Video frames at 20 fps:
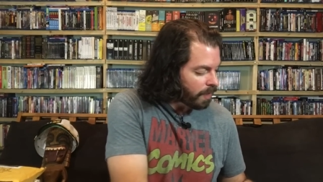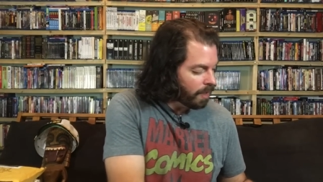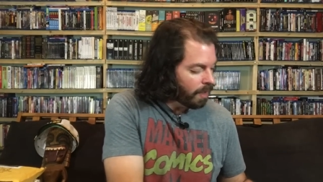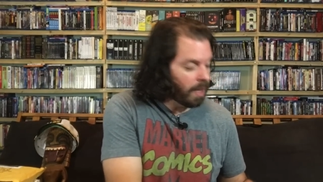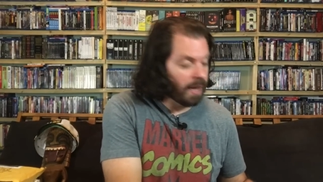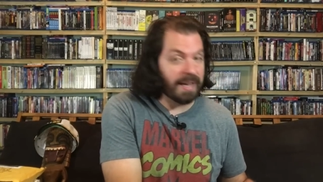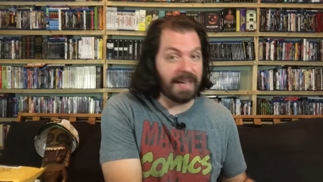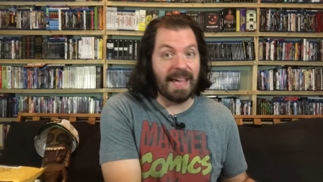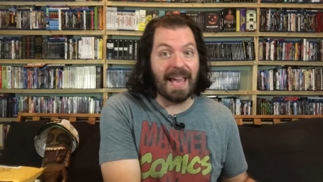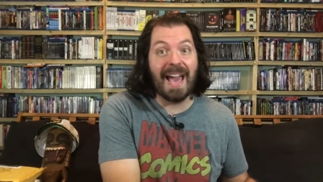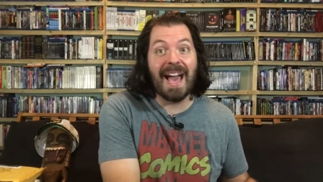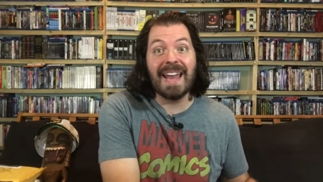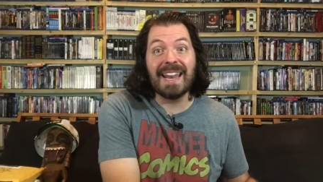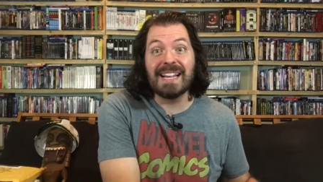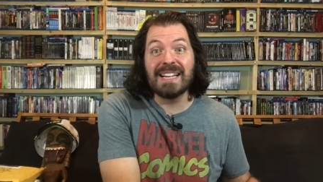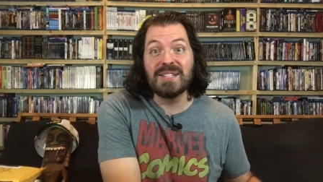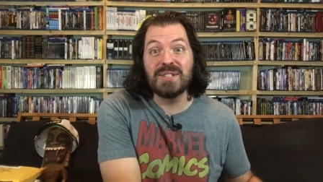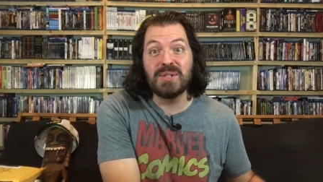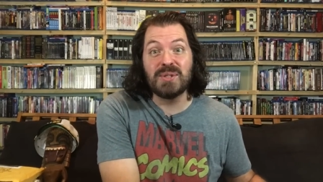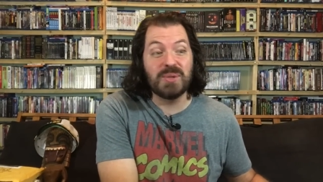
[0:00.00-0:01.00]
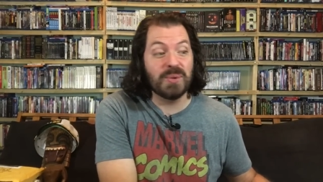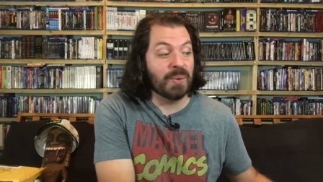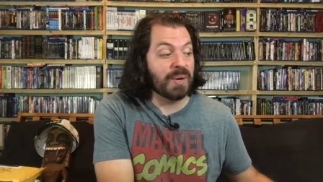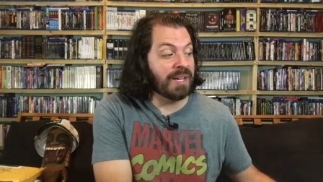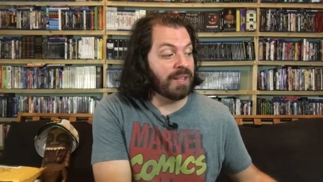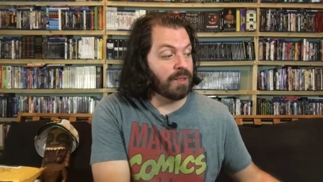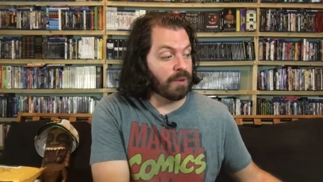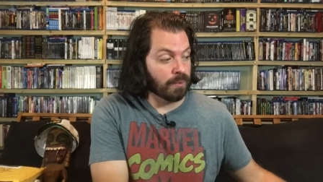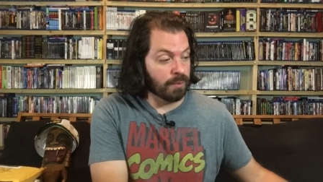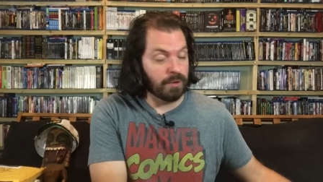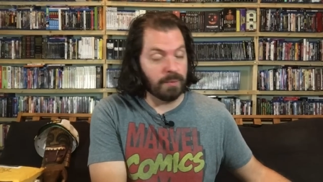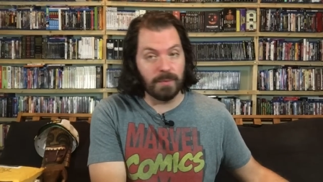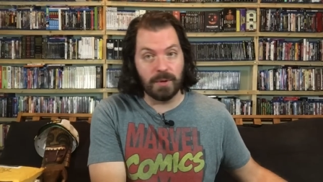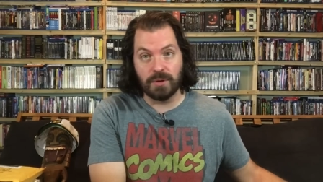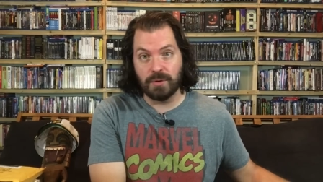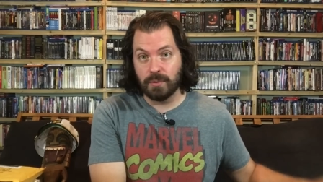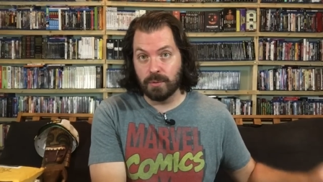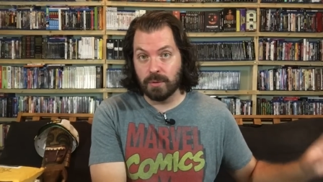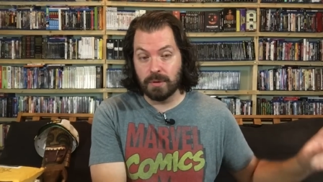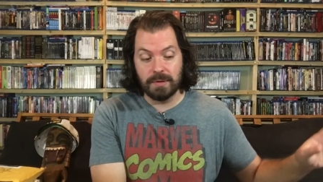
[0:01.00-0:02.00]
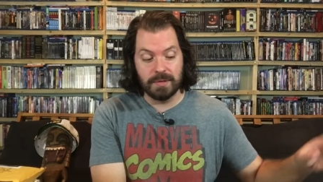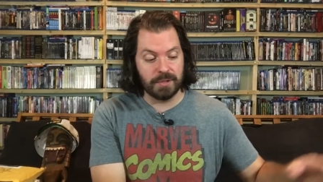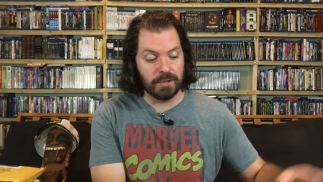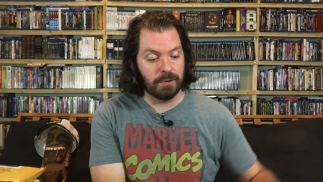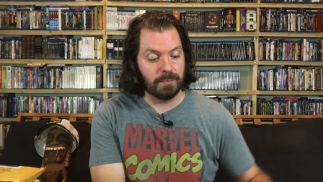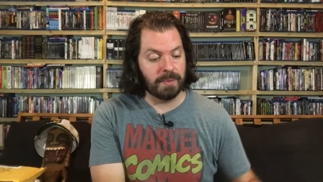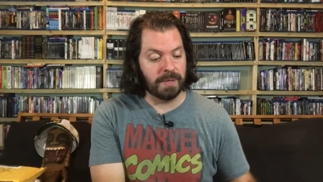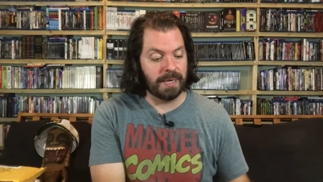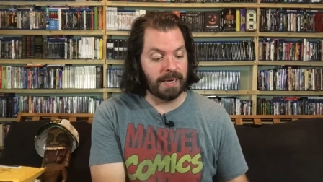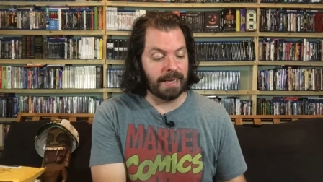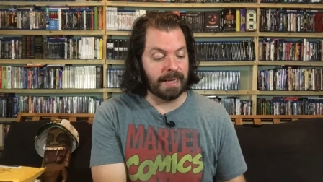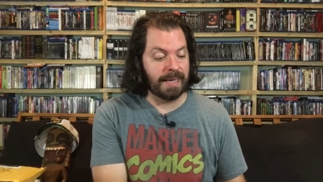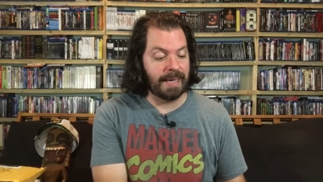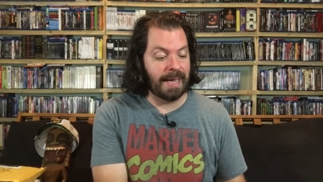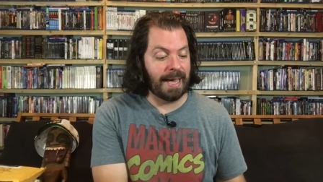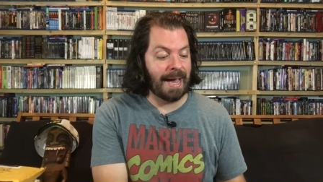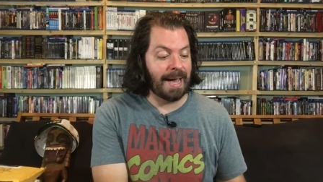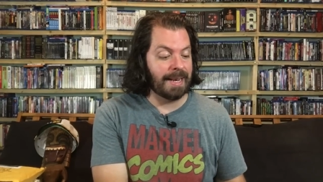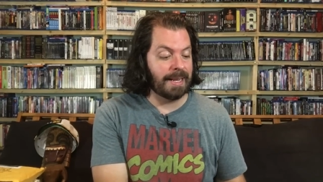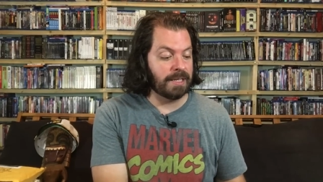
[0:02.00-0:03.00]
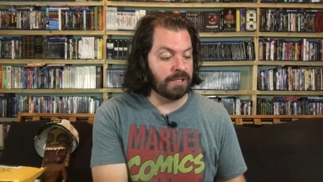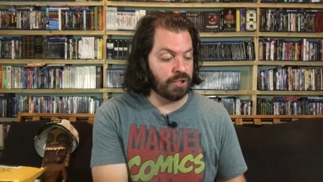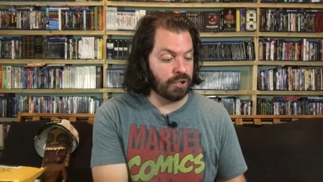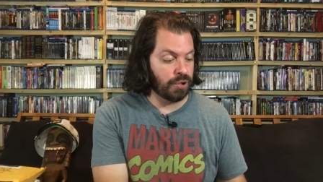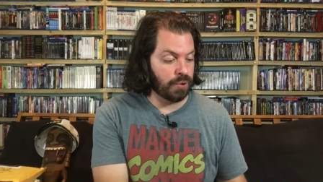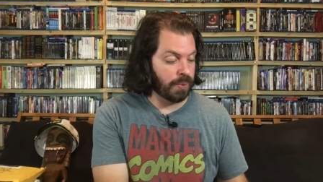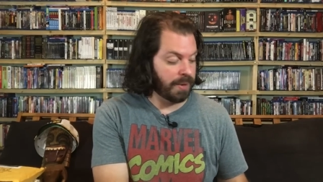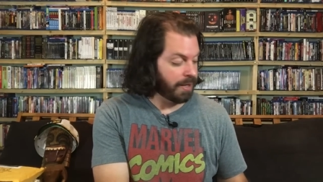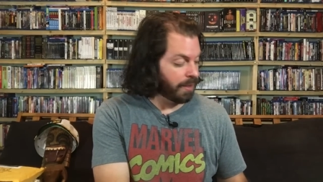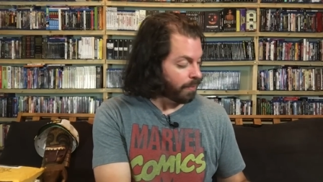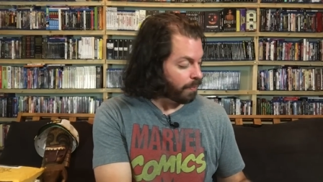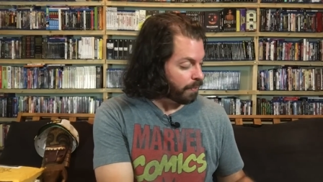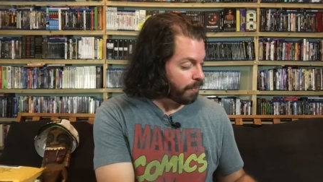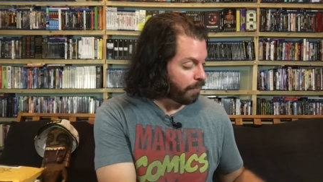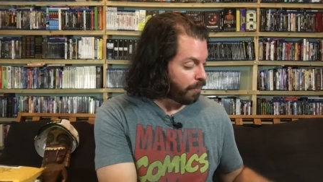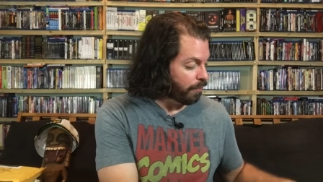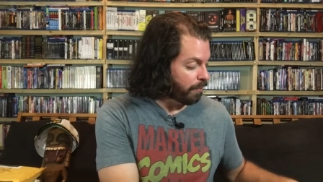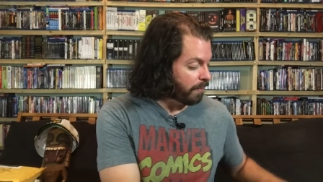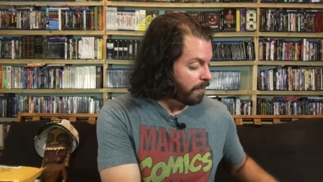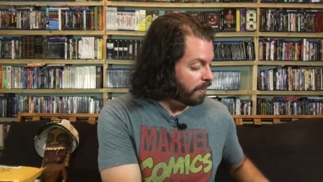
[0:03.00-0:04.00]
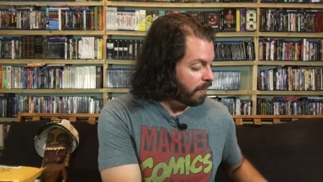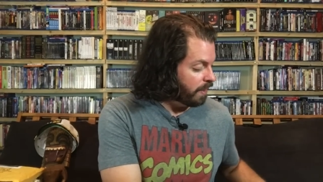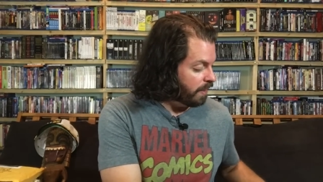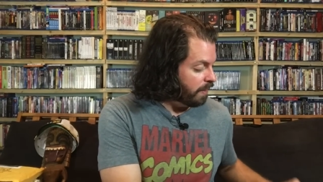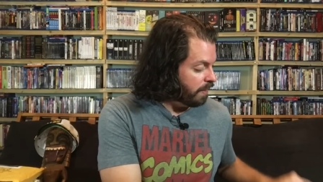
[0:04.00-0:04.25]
A cat has joined the room. The door is open and a cat has joined the room.